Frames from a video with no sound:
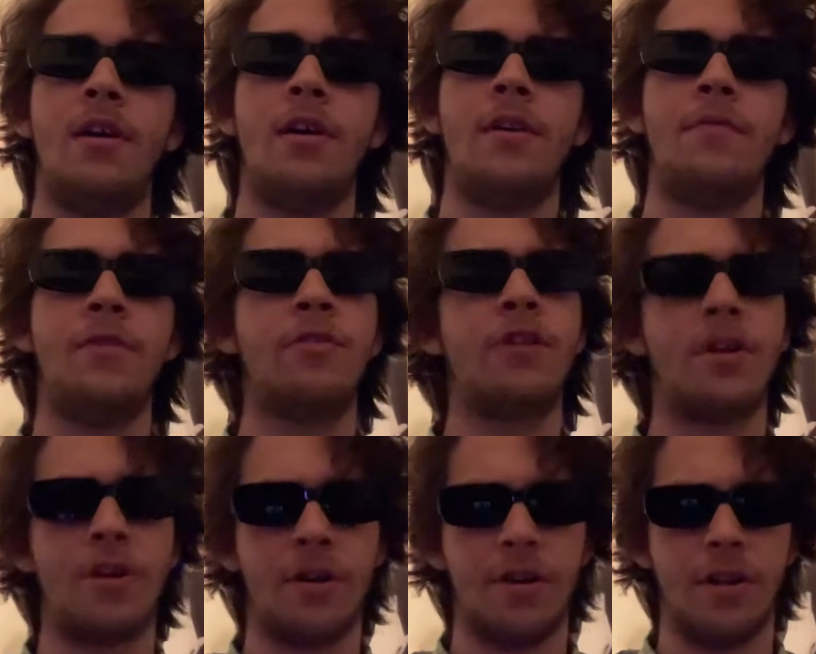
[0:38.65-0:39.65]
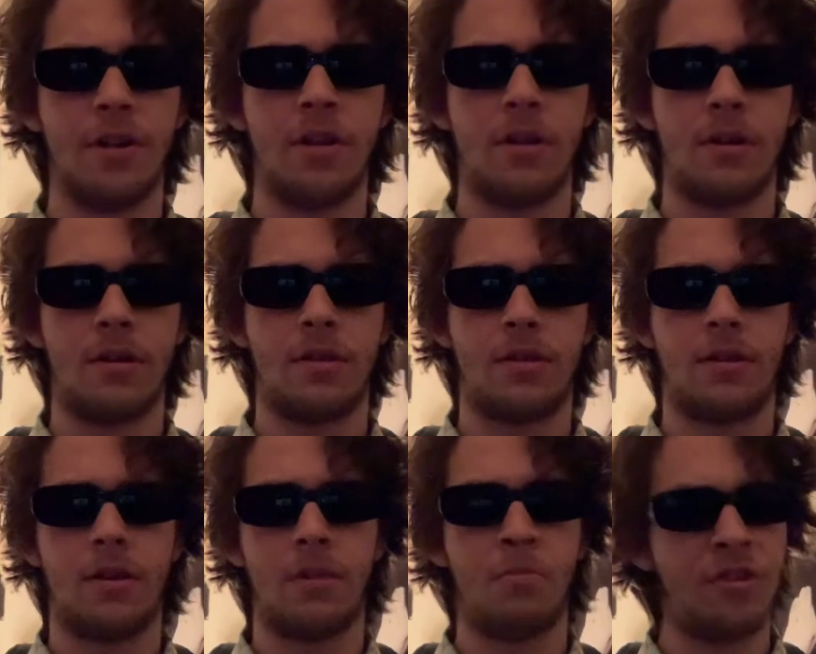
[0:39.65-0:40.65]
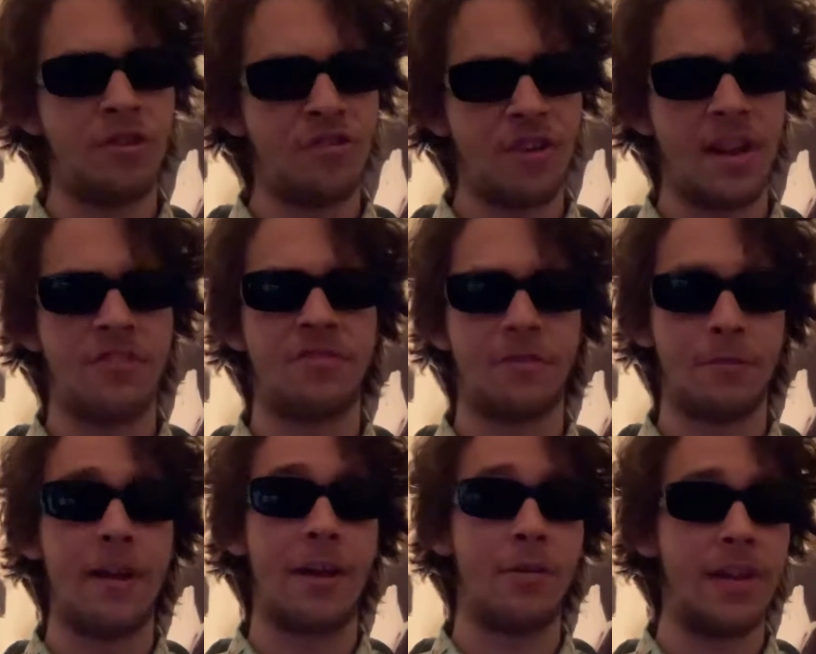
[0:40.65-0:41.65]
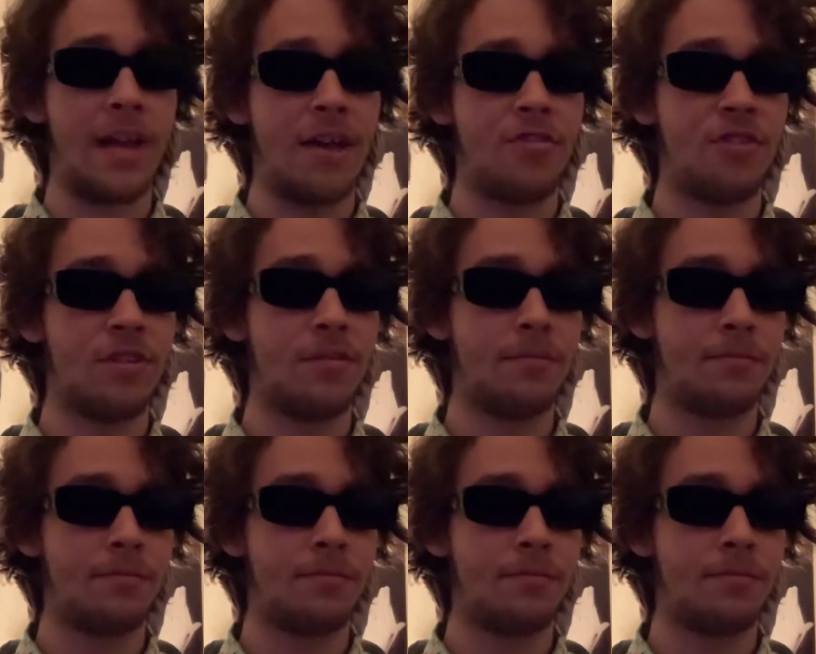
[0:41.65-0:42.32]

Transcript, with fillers: If you're a girl, appreciates her recreation,